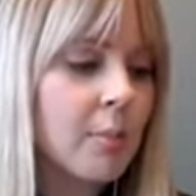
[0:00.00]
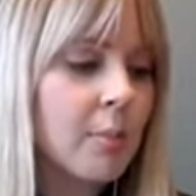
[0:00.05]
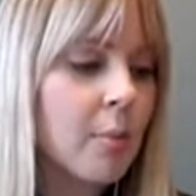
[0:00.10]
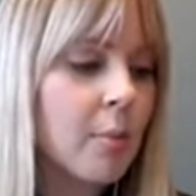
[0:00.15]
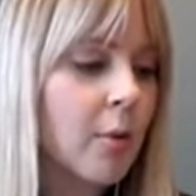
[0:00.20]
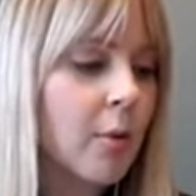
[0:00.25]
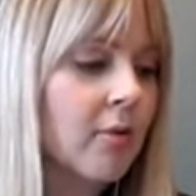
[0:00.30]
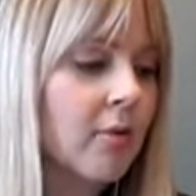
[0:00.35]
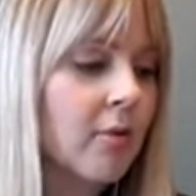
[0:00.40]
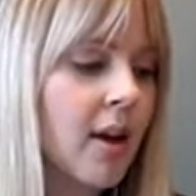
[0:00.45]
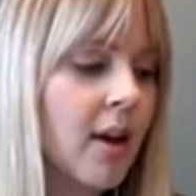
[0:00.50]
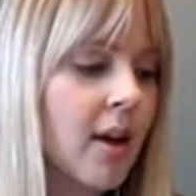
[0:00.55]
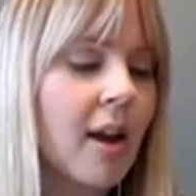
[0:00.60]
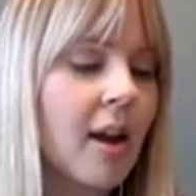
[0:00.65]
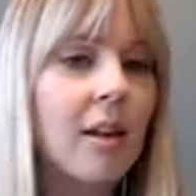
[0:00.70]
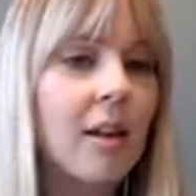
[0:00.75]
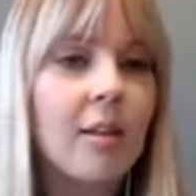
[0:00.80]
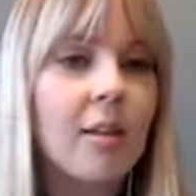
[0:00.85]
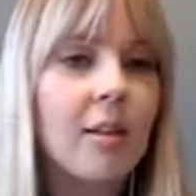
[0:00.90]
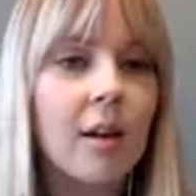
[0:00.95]
the beam
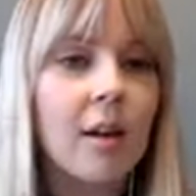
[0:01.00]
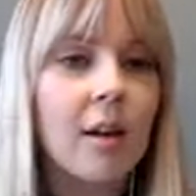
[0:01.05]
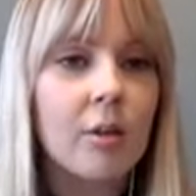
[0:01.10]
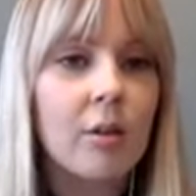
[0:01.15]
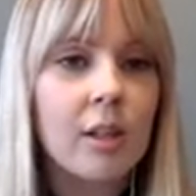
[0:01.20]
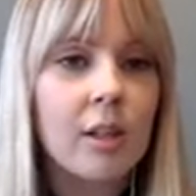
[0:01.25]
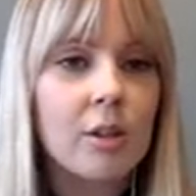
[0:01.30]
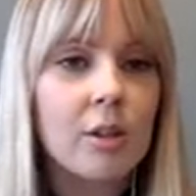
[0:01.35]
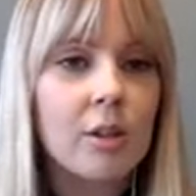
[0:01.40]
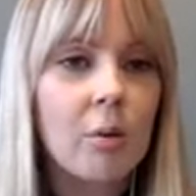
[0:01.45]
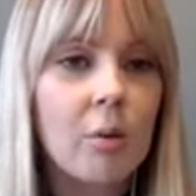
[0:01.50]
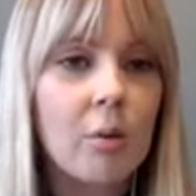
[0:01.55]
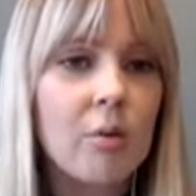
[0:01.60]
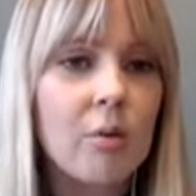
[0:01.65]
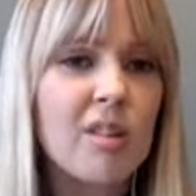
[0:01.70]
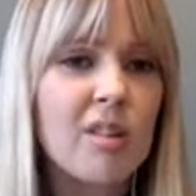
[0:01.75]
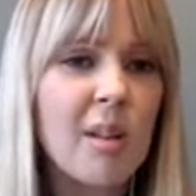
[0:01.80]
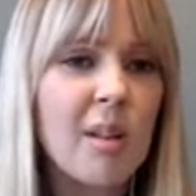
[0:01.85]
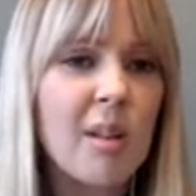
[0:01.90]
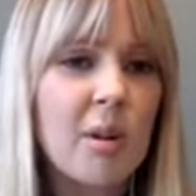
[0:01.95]
profile, and then let's go
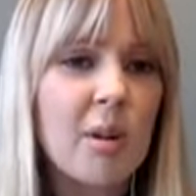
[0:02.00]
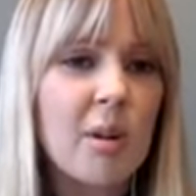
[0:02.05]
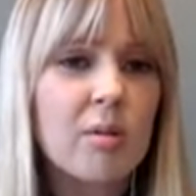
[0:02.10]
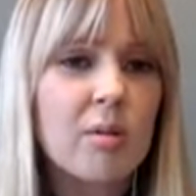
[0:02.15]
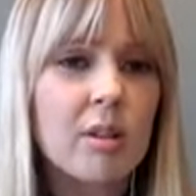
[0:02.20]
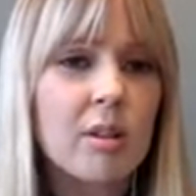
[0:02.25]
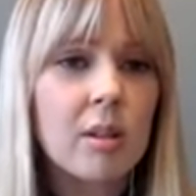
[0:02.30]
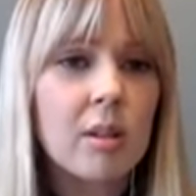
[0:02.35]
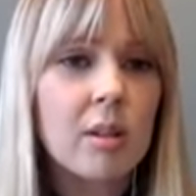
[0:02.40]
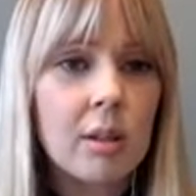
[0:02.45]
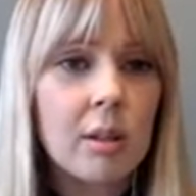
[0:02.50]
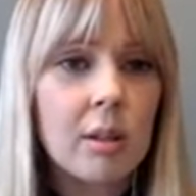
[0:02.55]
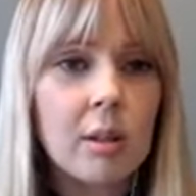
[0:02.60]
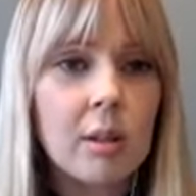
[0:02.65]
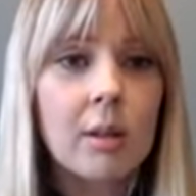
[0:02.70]
through the demos?